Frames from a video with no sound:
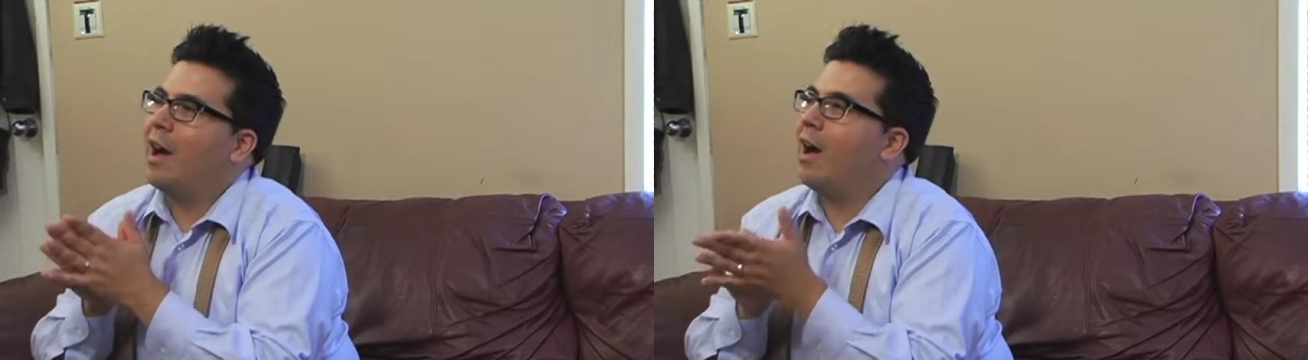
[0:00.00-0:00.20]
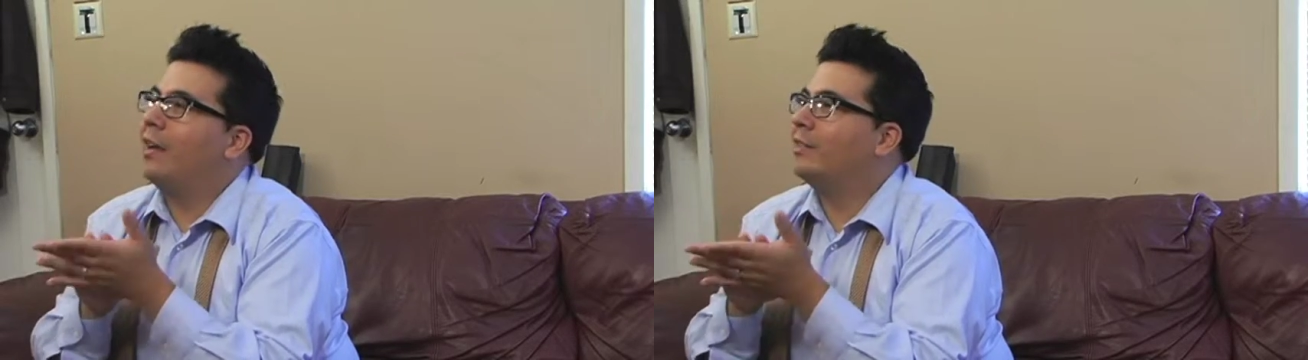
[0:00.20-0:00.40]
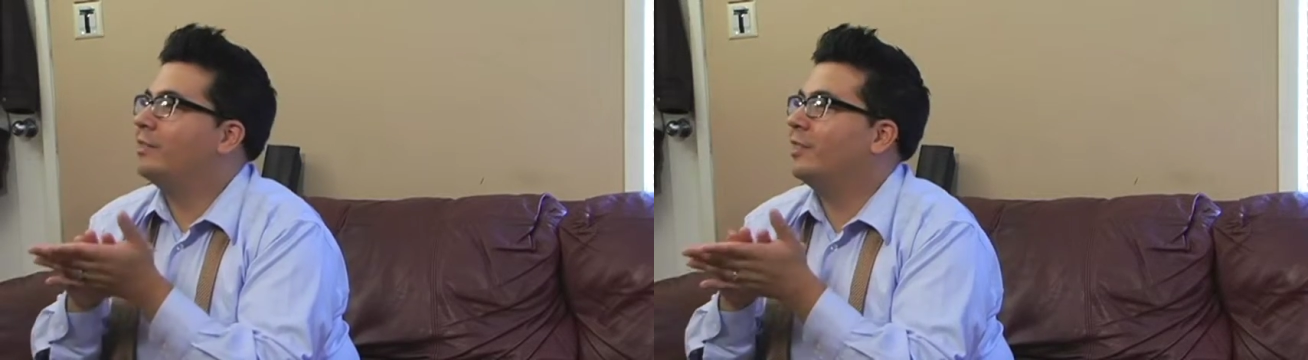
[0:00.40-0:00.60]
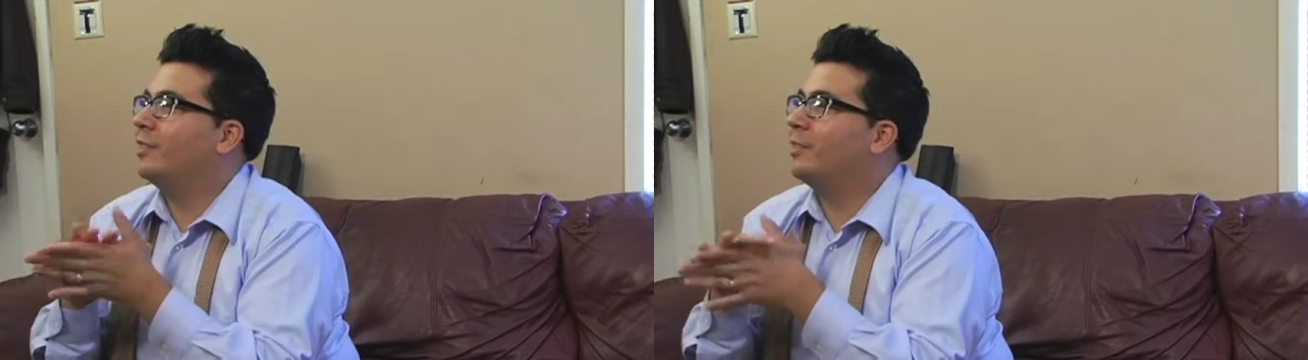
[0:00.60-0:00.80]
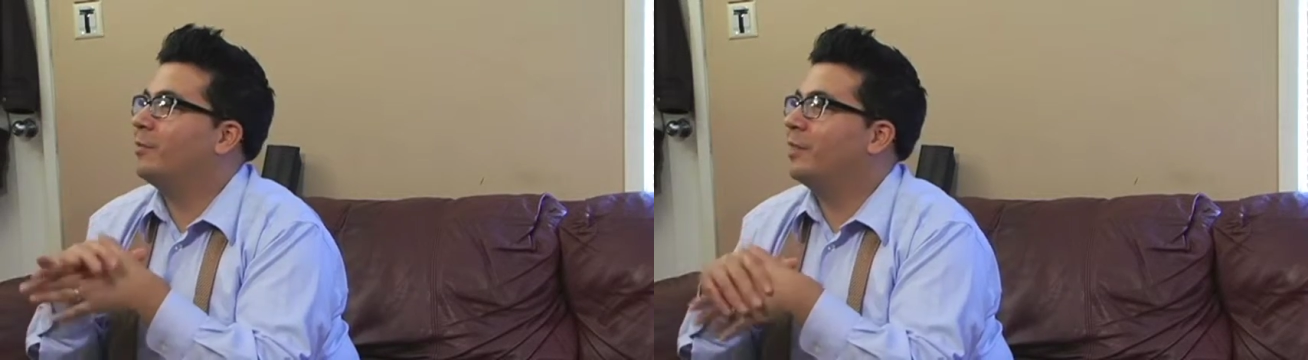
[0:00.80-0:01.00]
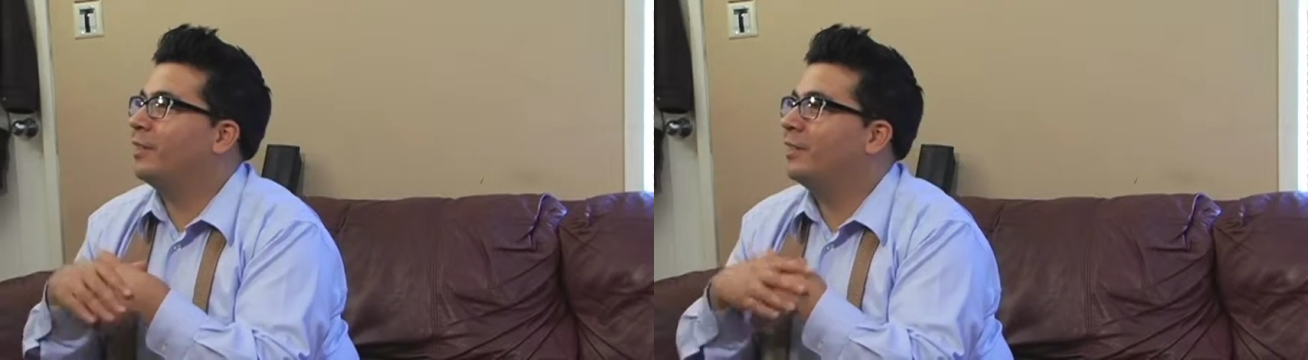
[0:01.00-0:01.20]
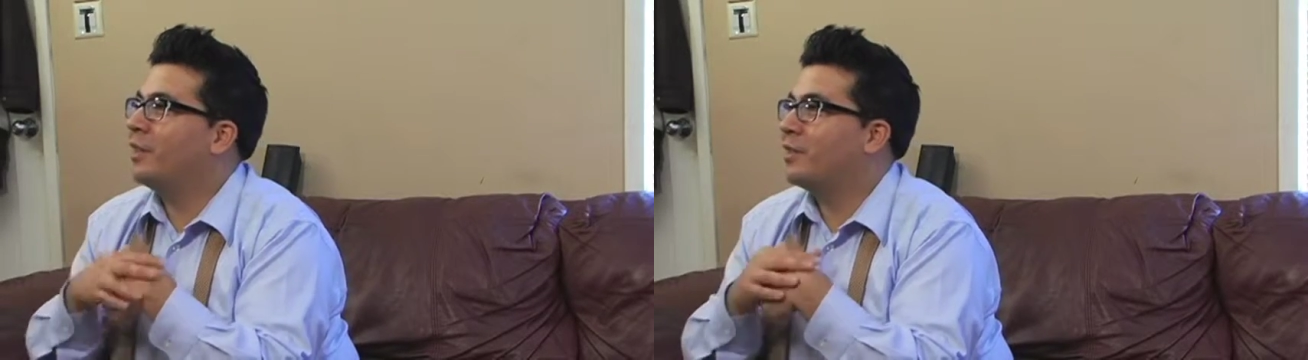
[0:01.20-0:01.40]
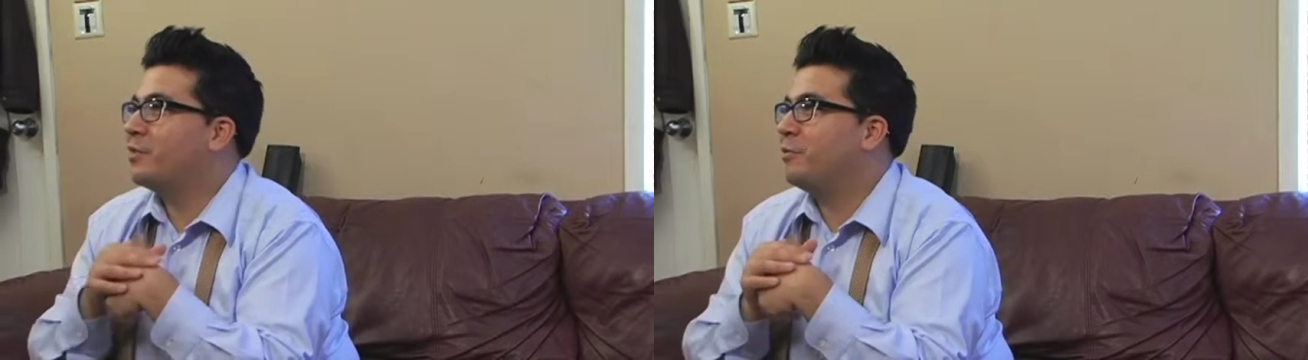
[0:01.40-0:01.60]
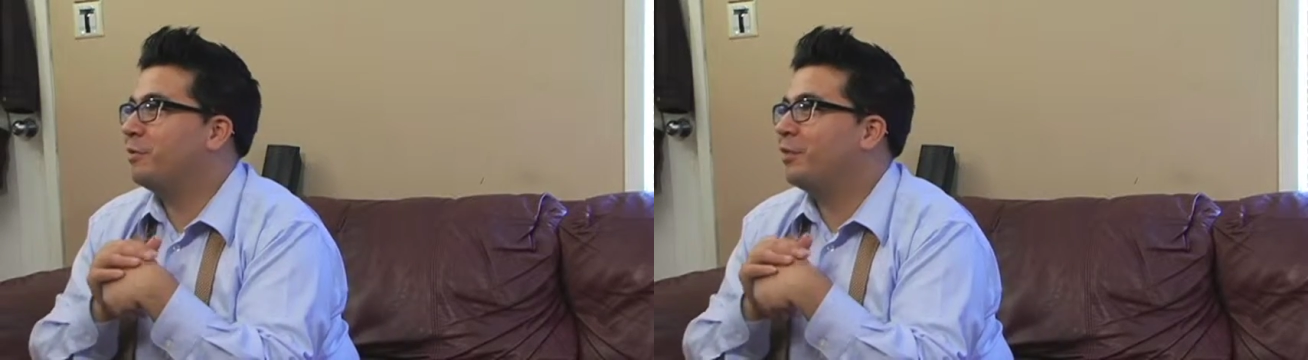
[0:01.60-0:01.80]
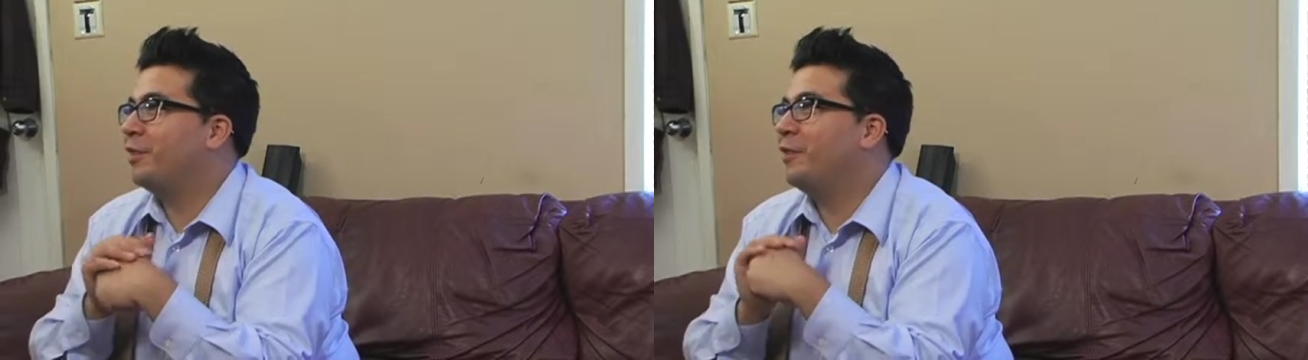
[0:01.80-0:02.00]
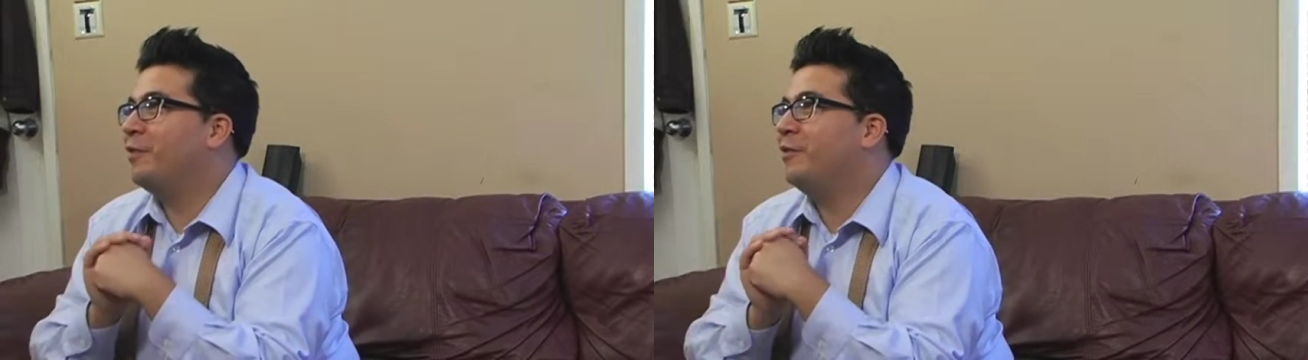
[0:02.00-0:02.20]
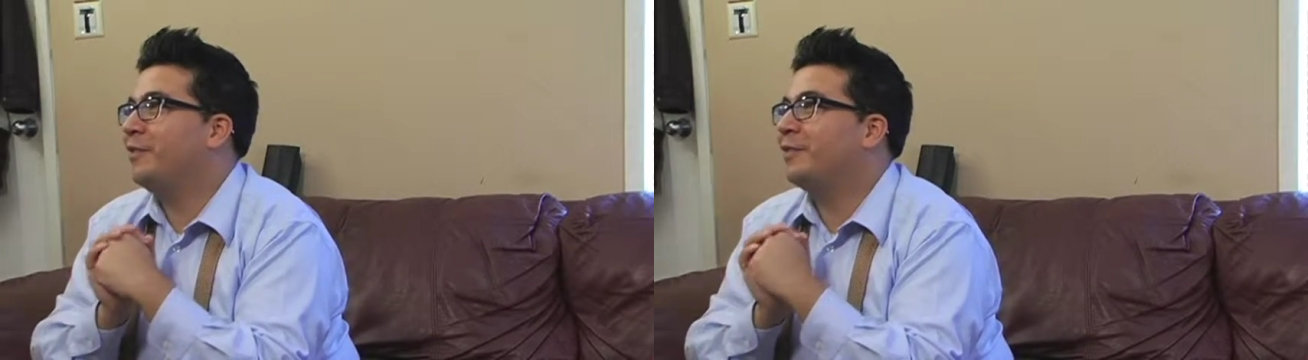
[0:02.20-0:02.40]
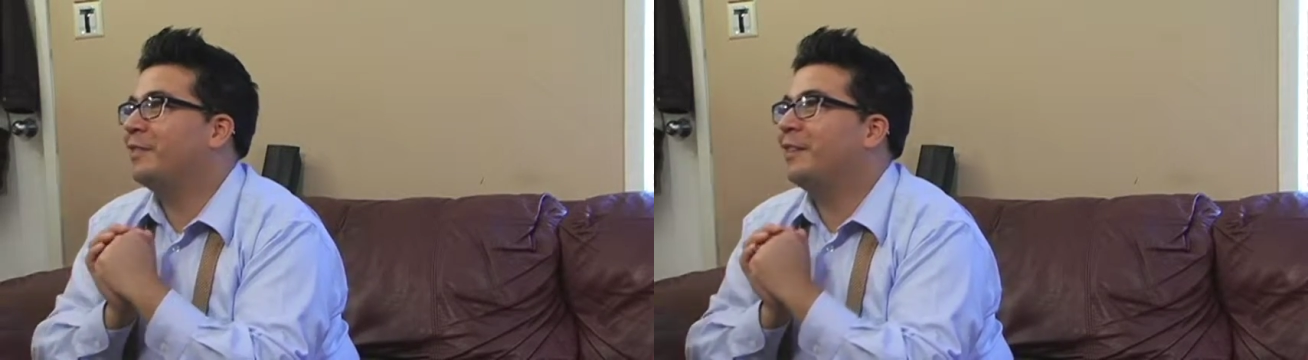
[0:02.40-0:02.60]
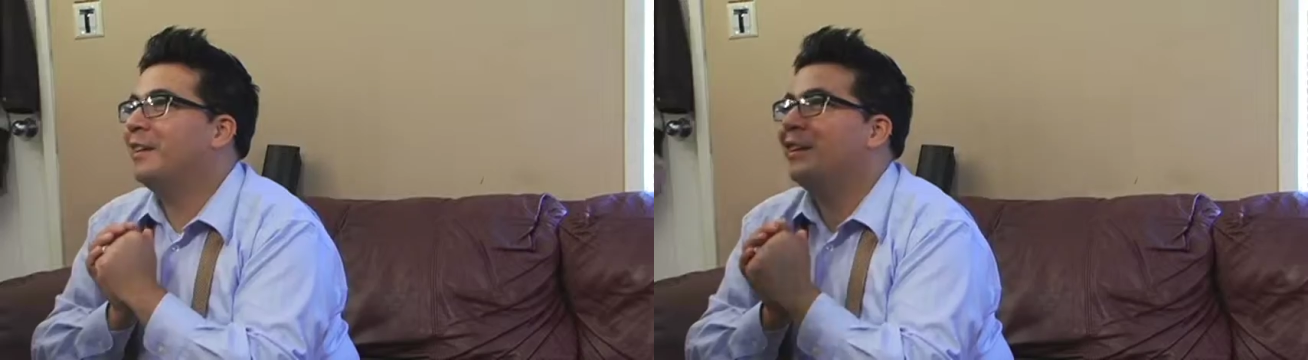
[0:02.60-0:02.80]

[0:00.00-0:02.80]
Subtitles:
I'll say something sexual to you, and